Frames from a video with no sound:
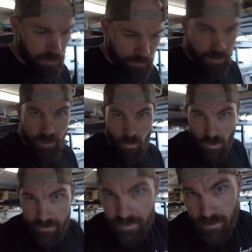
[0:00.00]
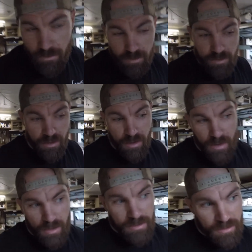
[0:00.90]
pregnant wife didn't want
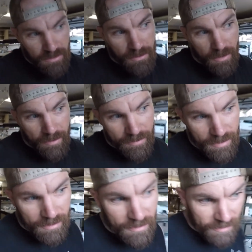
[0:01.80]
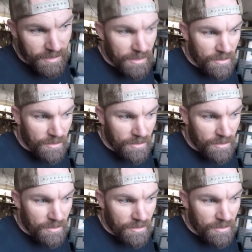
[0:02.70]
to have it on video,